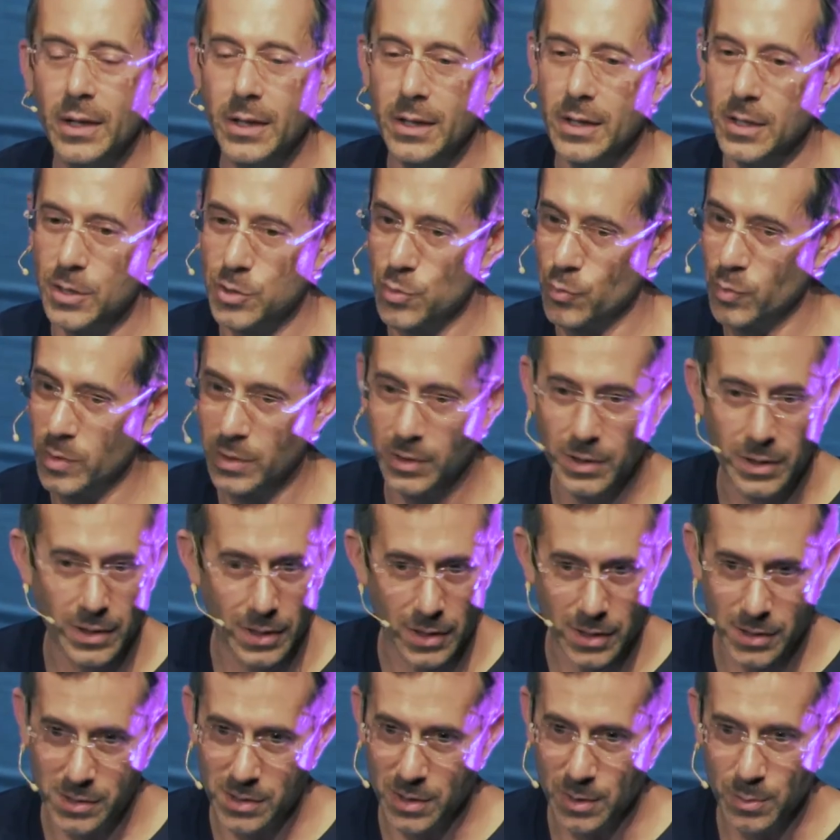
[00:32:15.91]
It's really
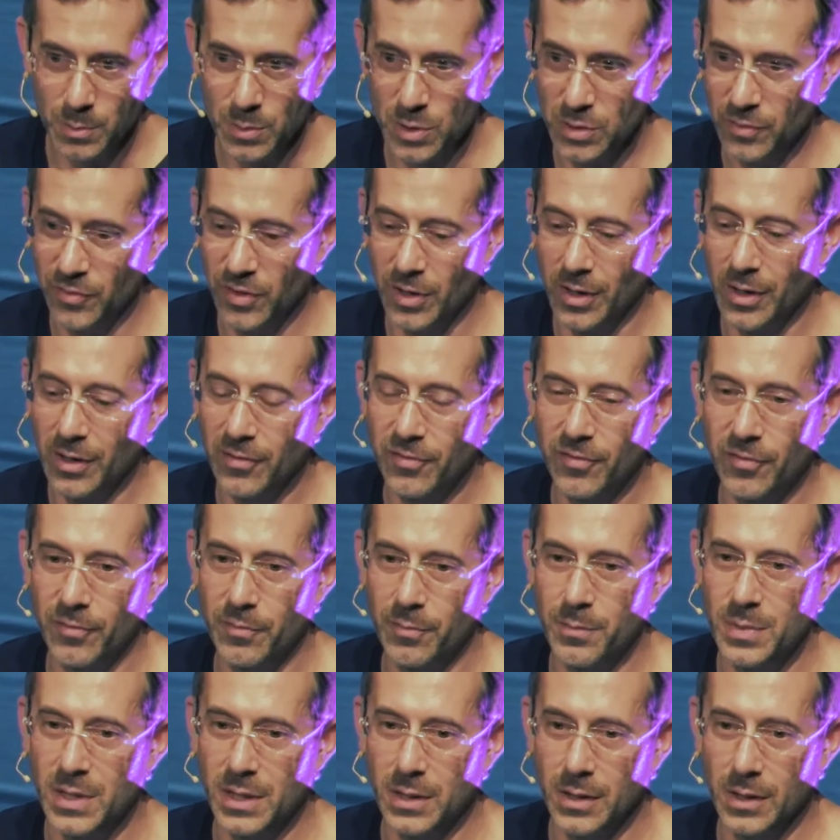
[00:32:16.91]
easy to move off
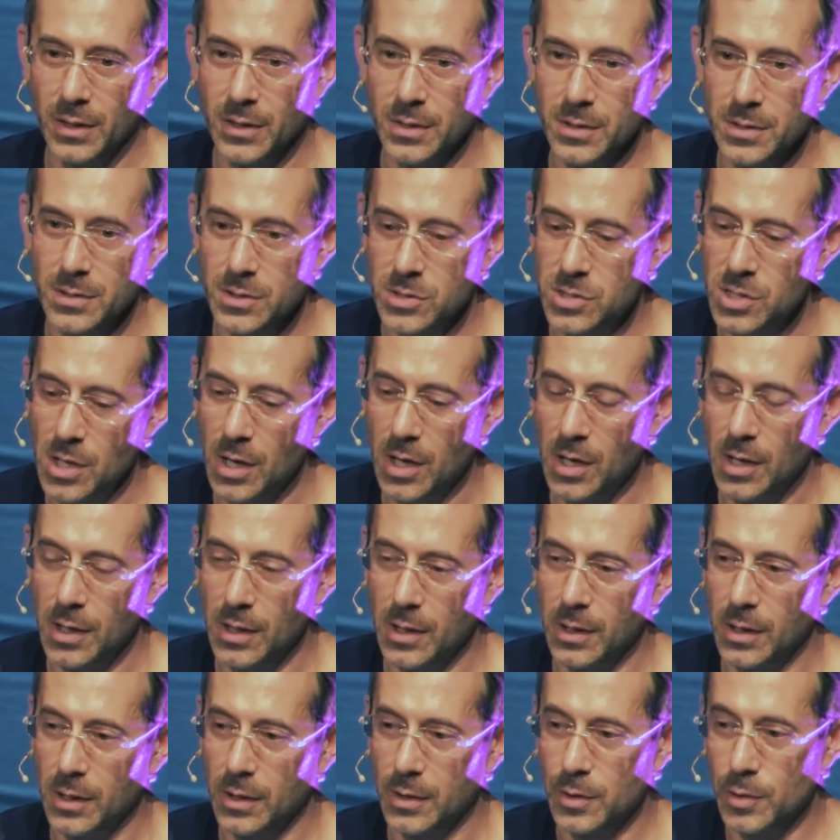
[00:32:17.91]
because
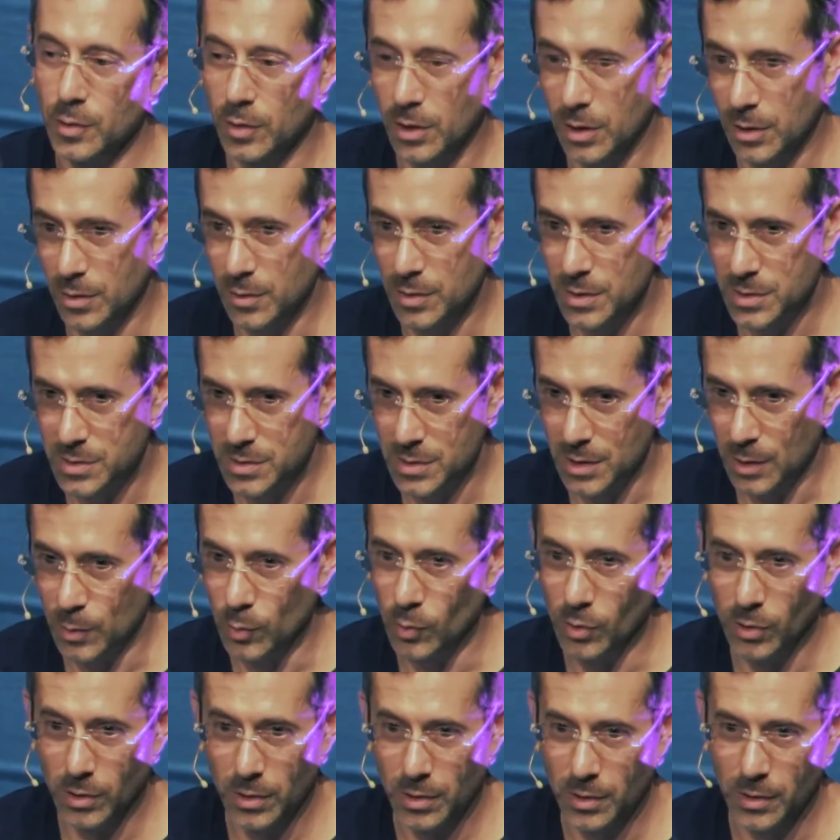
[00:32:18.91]
your code is
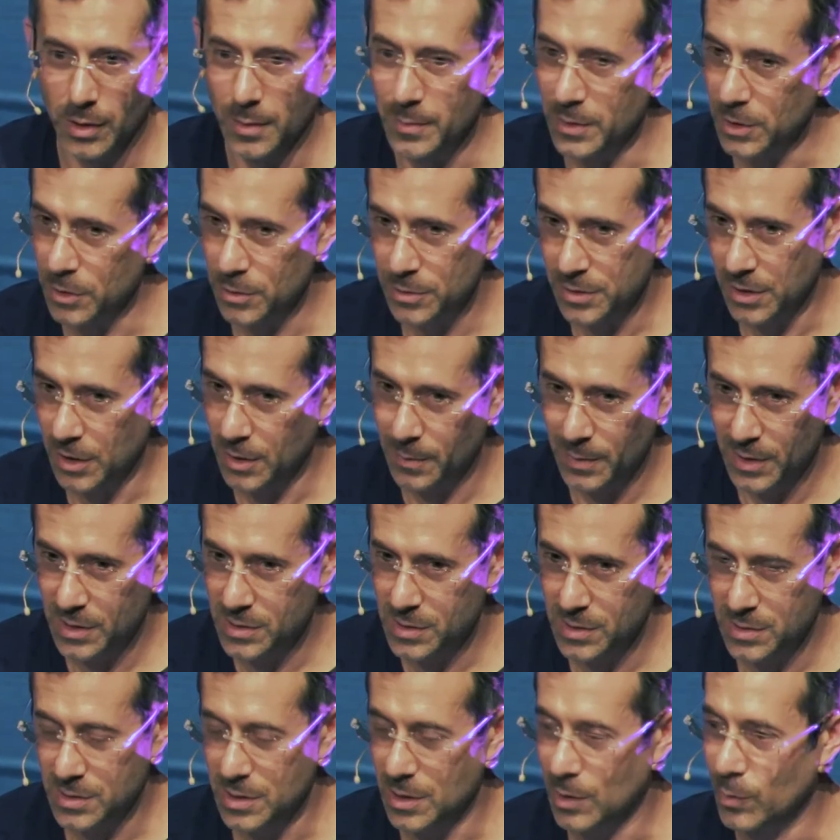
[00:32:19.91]
SQL, your database
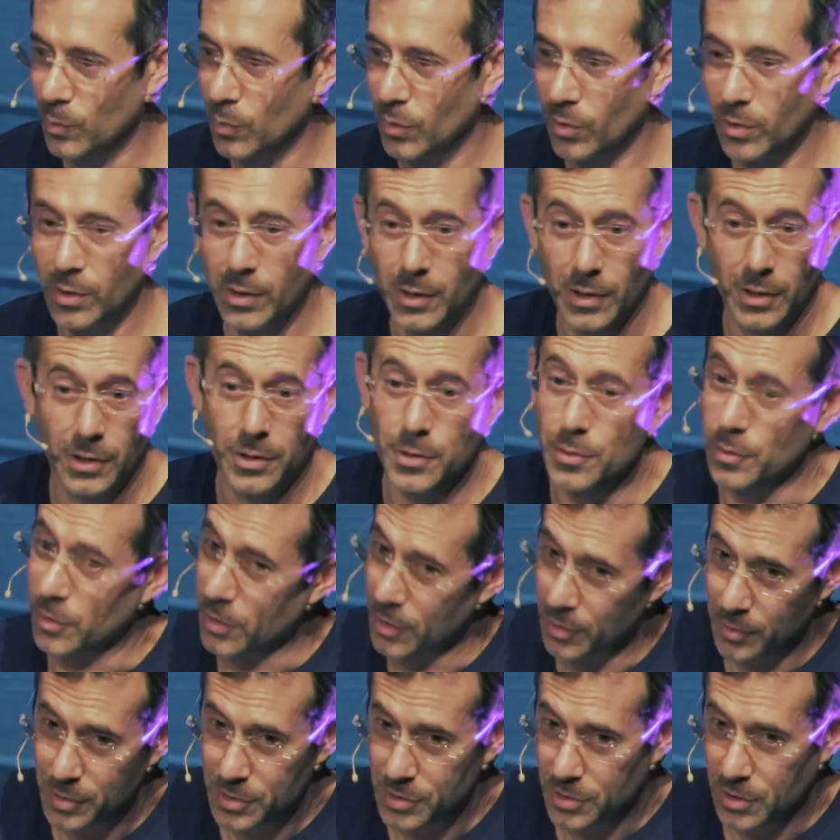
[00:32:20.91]
is SQL, your
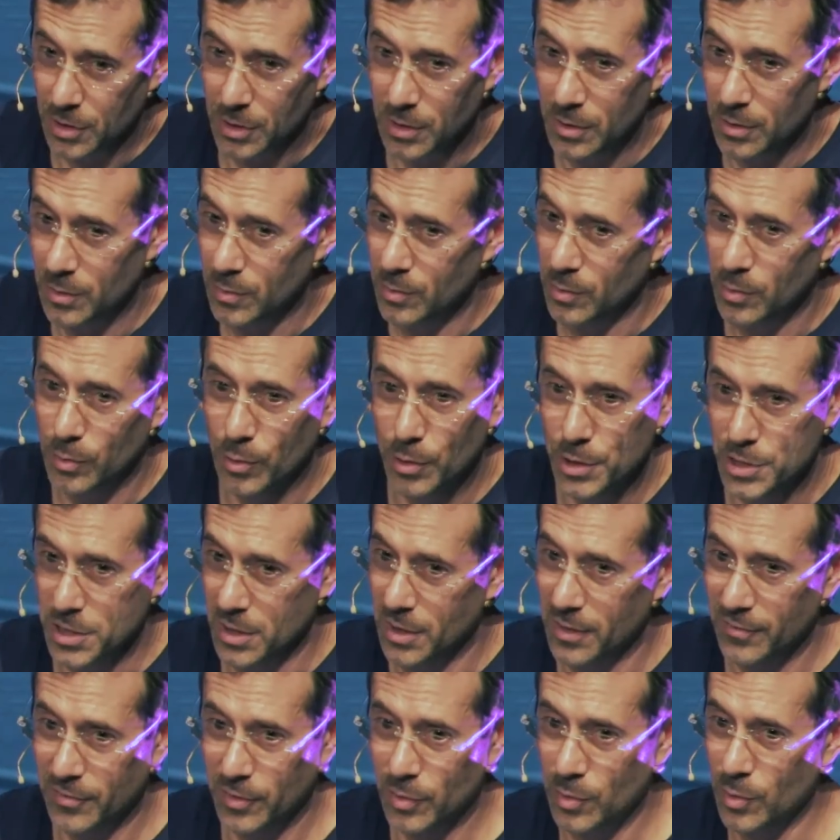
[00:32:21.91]
code is Go or
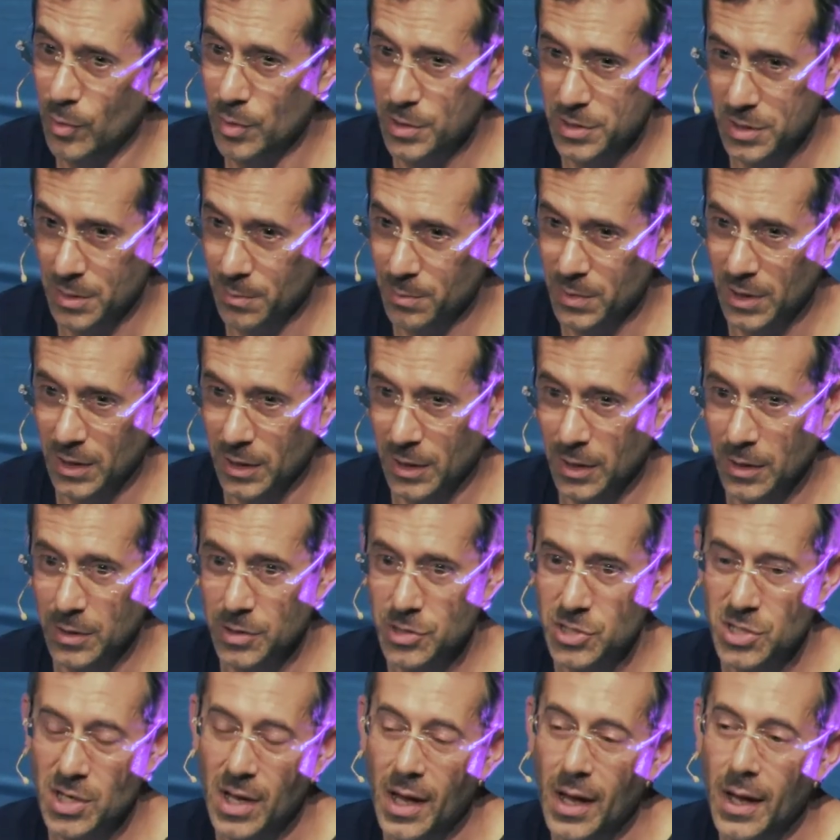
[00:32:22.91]
Java or something
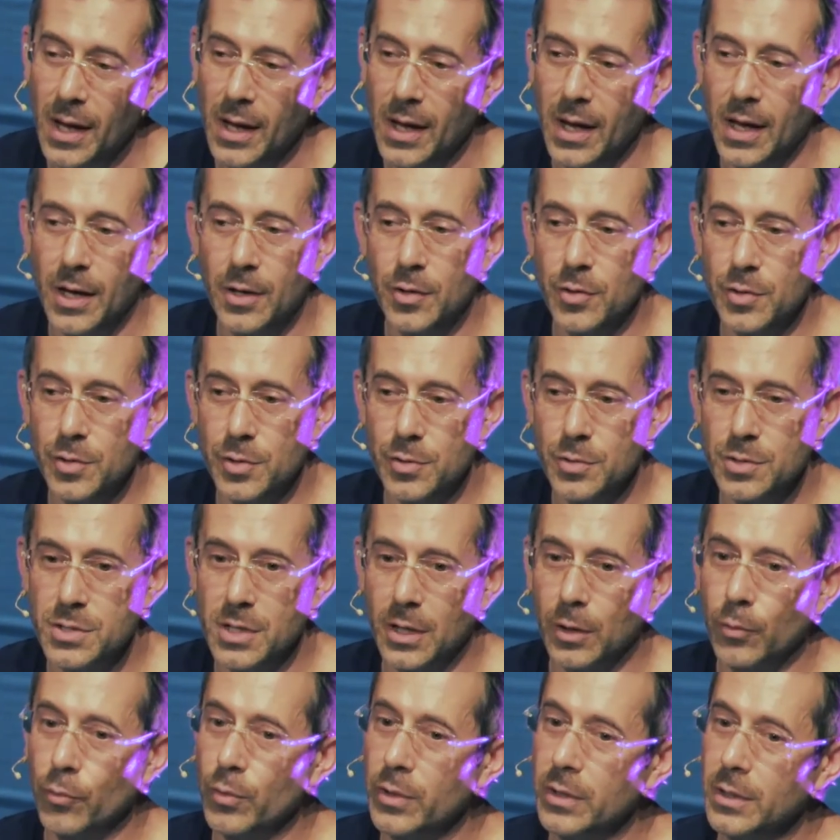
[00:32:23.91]
else, and you're
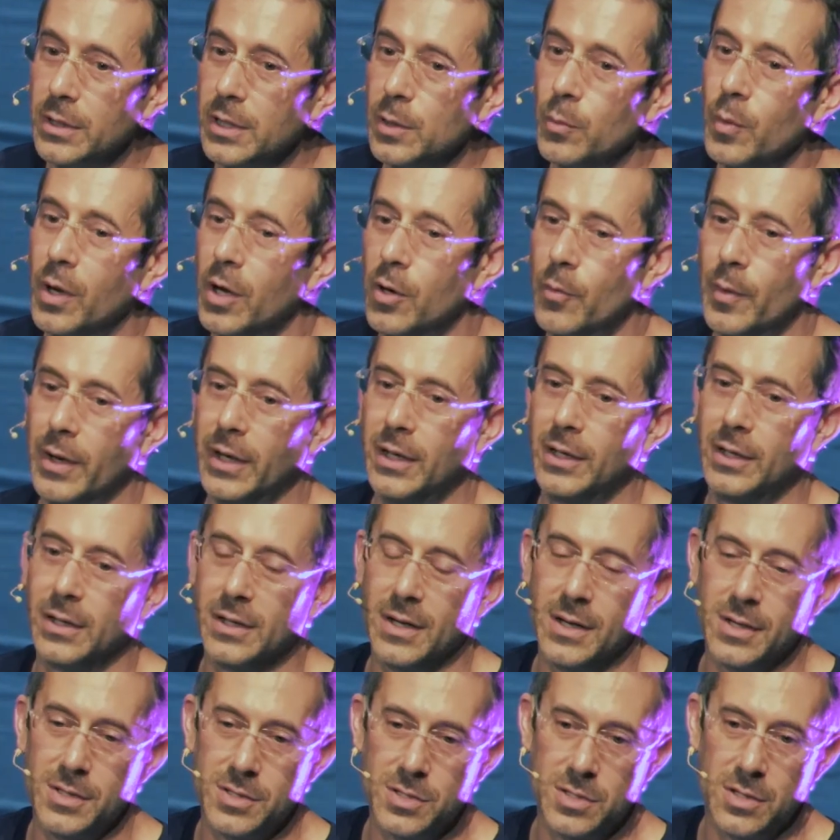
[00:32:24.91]
using really
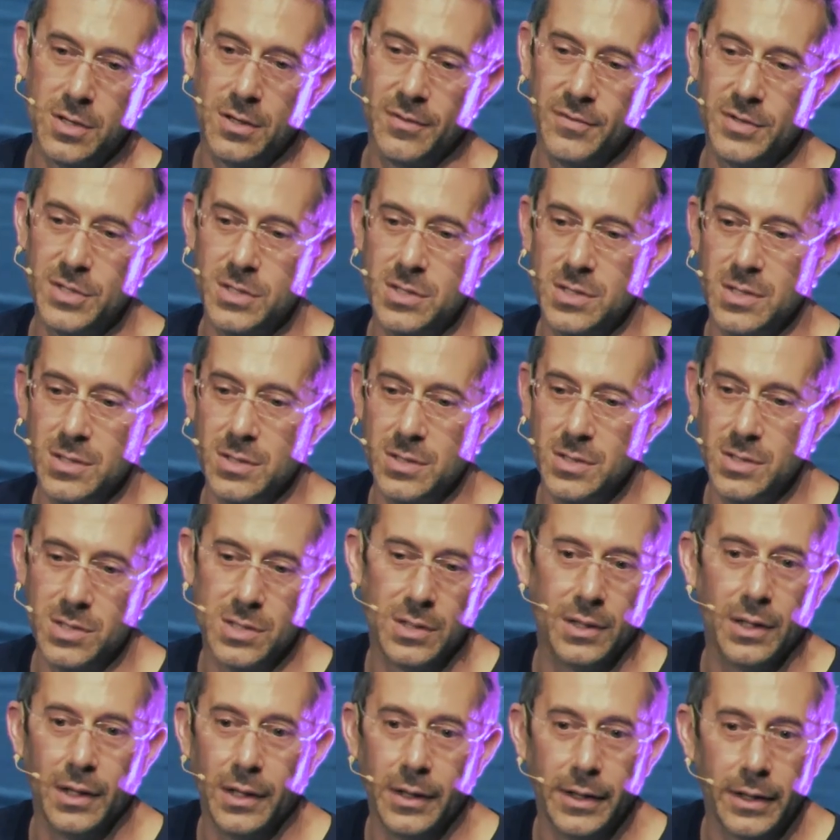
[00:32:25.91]
well-recognized services
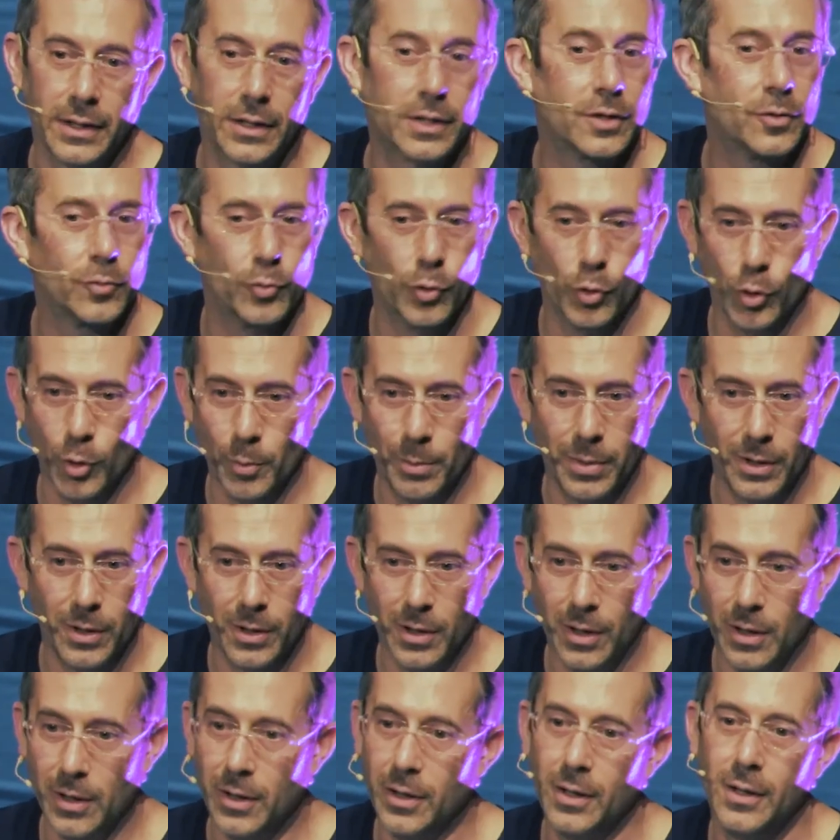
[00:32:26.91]
like
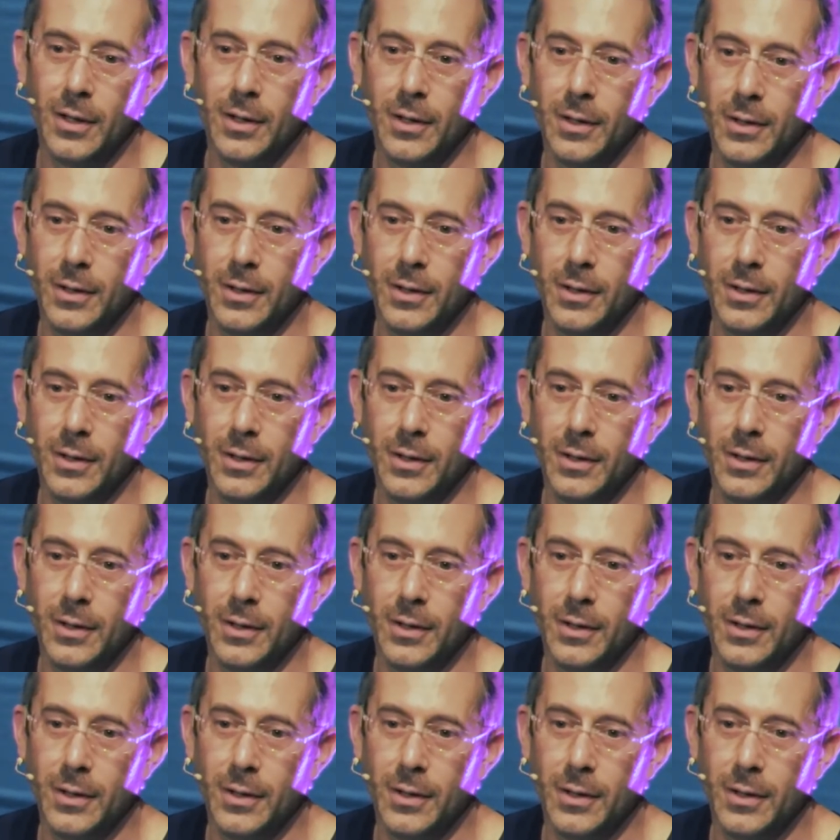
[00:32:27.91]
Rollbar,